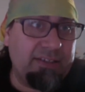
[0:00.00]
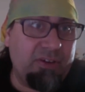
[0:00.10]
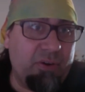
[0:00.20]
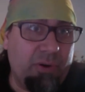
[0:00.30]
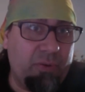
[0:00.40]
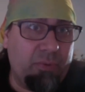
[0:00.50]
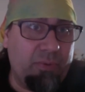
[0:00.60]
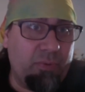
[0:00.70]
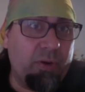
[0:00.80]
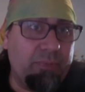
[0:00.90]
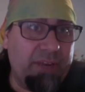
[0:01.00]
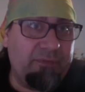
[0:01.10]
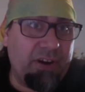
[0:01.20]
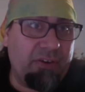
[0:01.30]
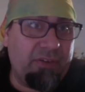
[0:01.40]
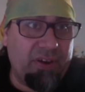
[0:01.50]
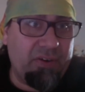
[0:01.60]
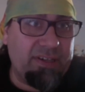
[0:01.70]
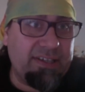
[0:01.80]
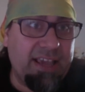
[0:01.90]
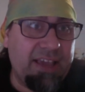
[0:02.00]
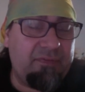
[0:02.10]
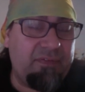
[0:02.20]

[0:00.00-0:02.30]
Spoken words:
so we're being very, very safe,